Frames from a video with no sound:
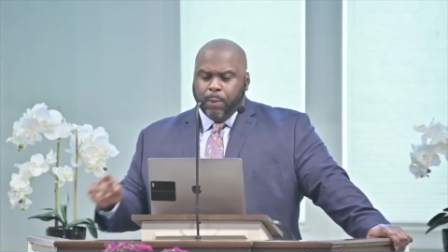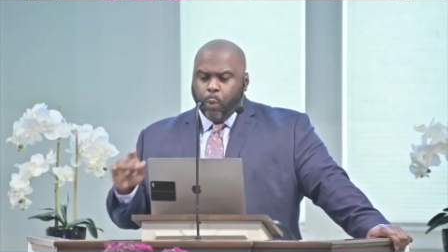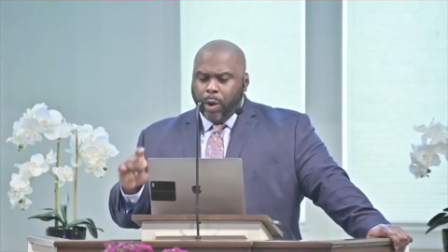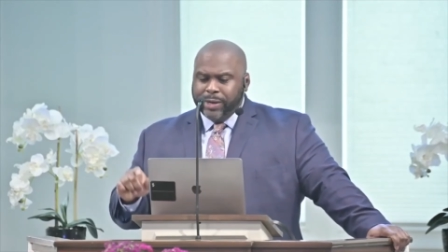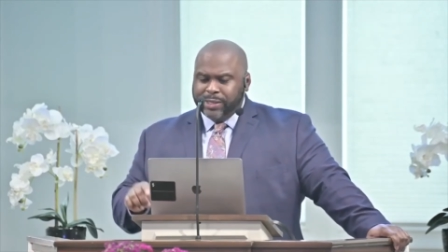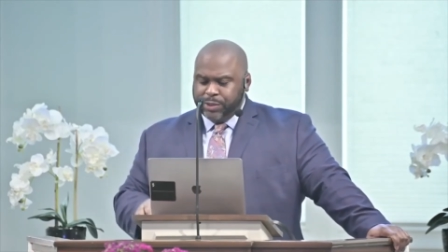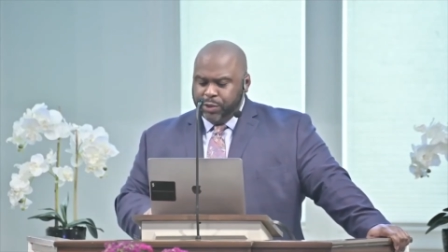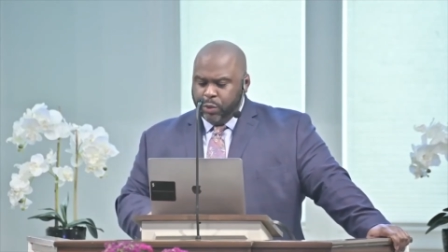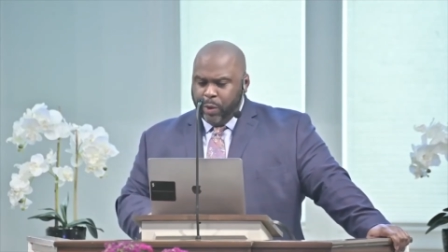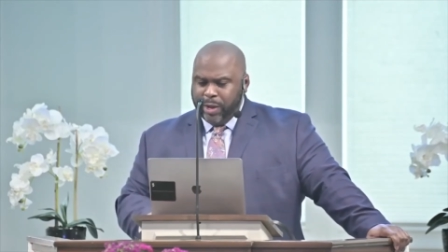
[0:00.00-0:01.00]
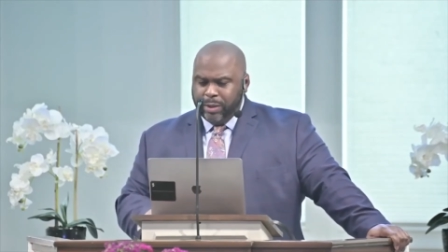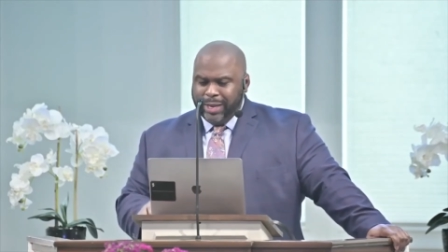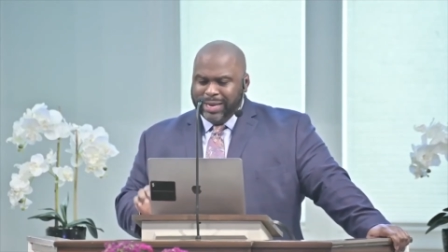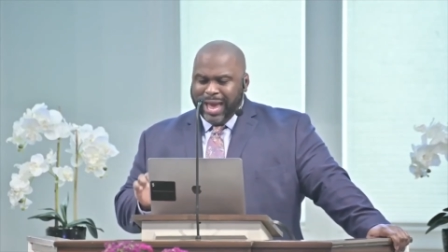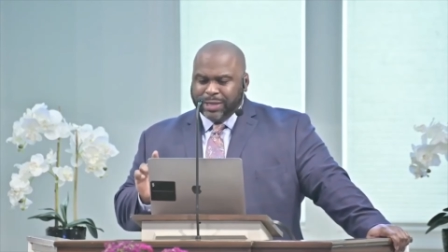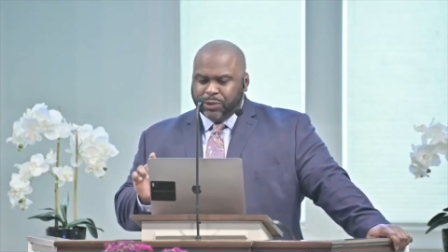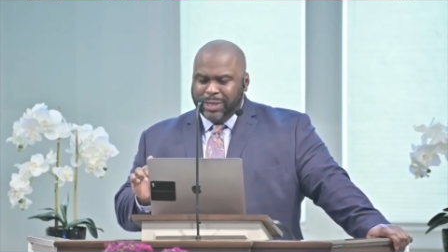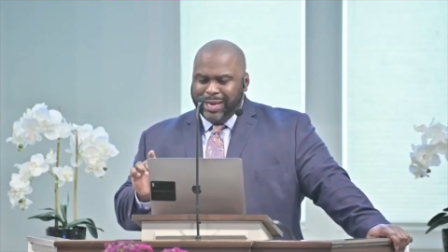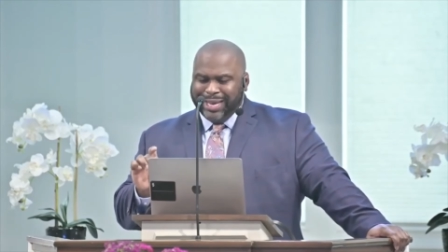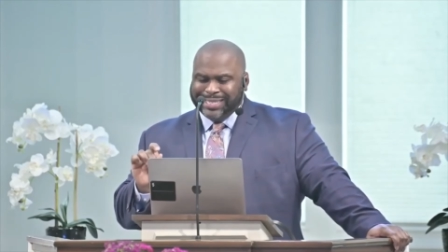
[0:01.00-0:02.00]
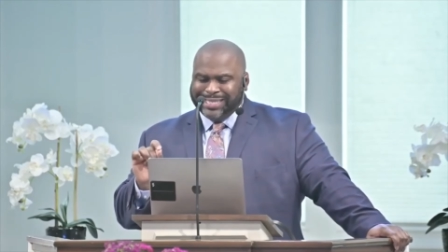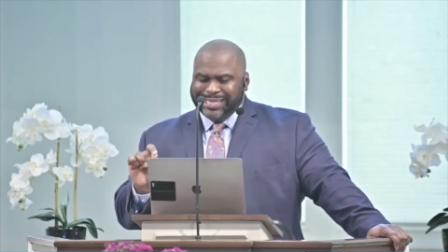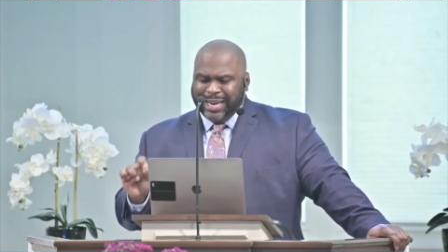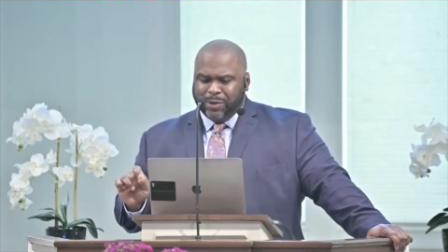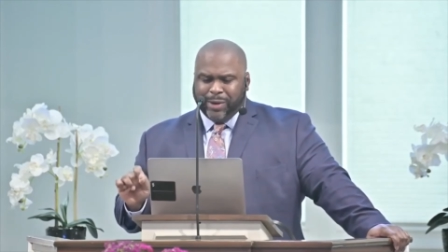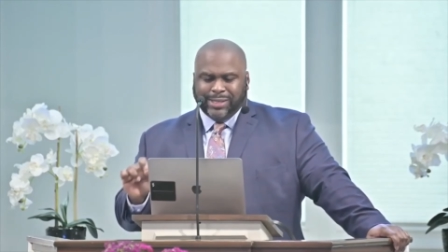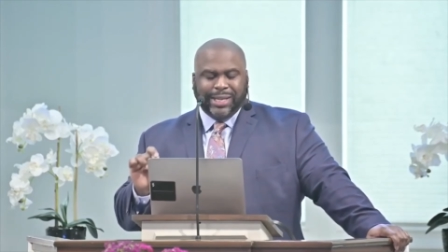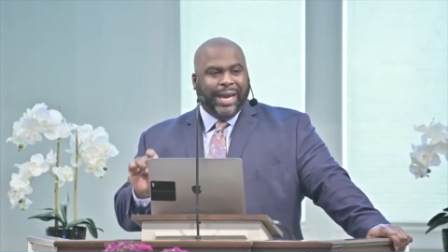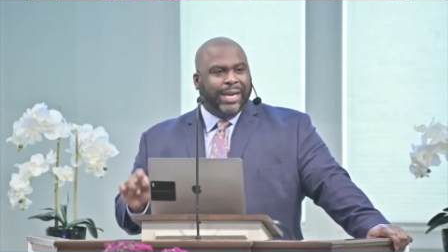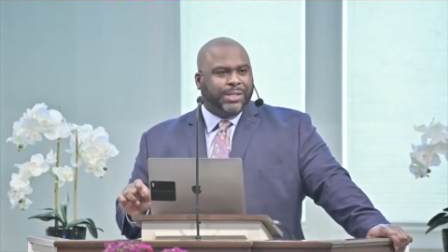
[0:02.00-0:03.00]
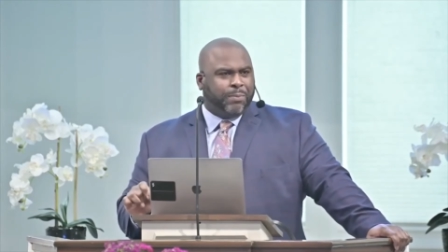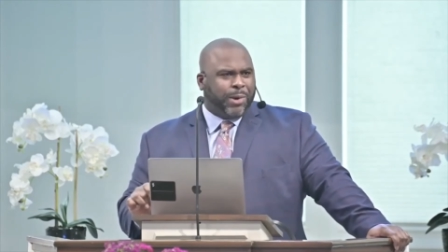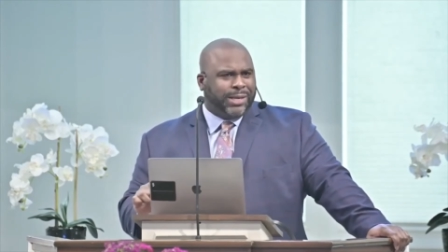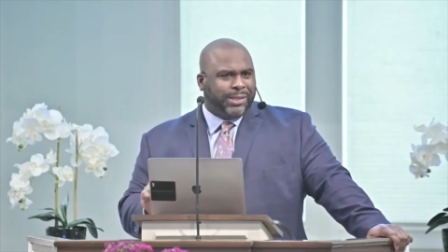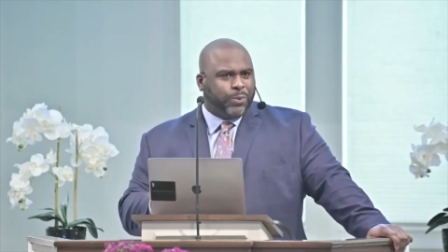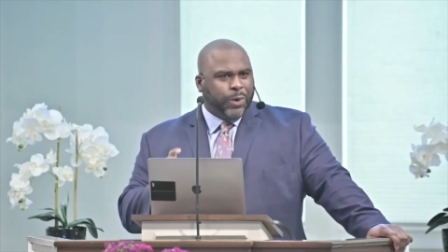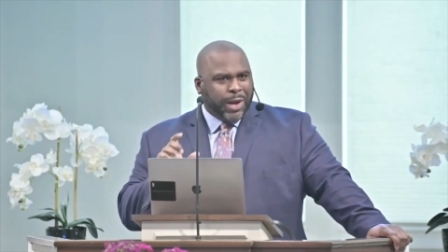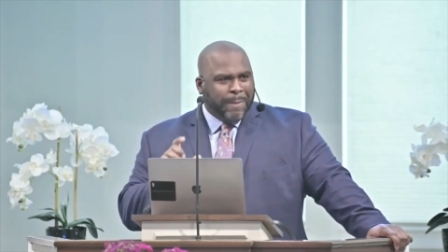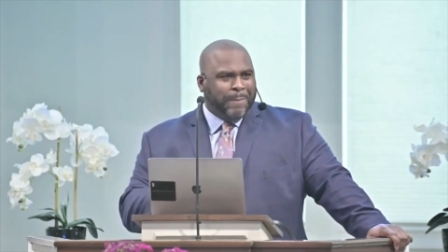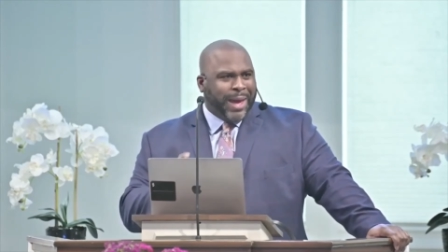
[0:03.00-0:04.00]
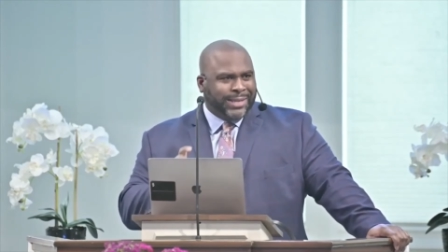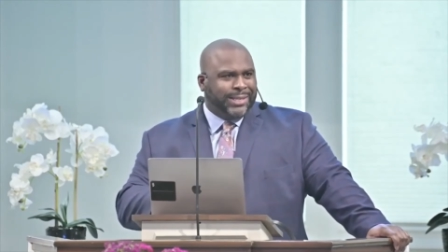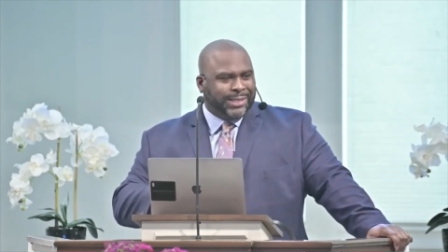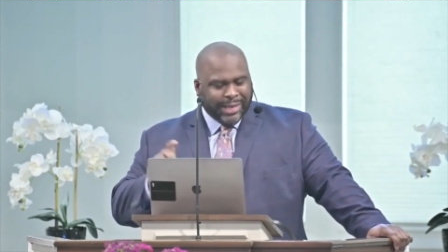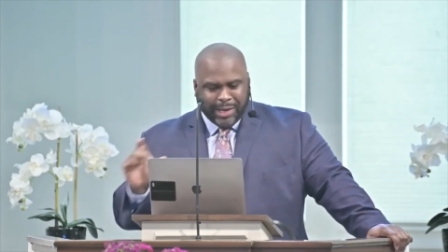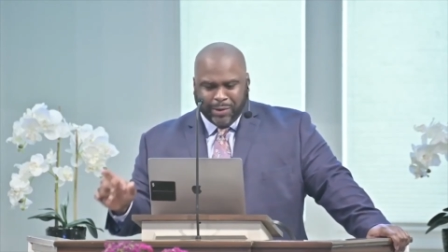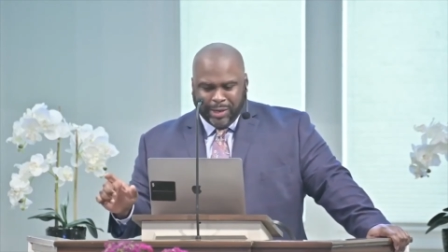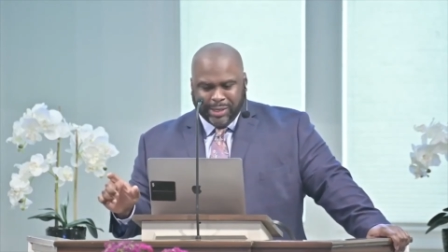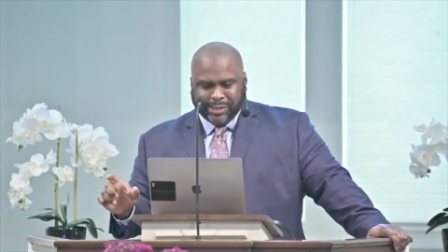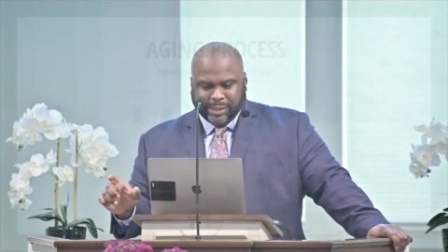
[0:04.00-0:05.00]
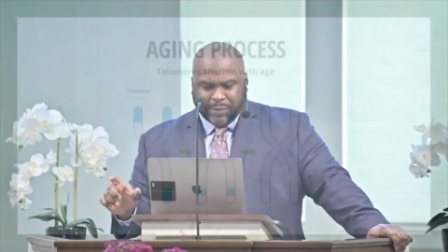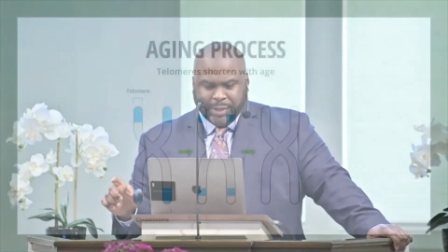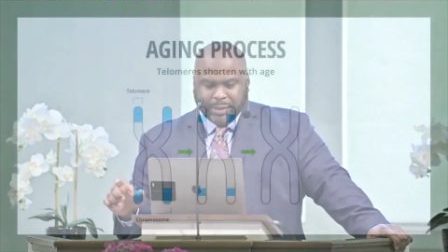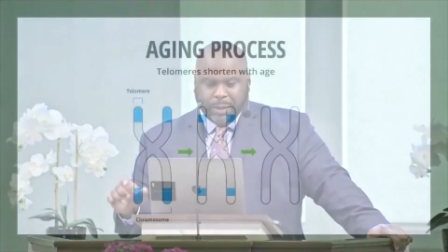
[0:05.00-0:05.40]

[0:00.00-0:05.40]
What does this do? Well, it actually accelerates the aging process. We'll come back to this later in the series,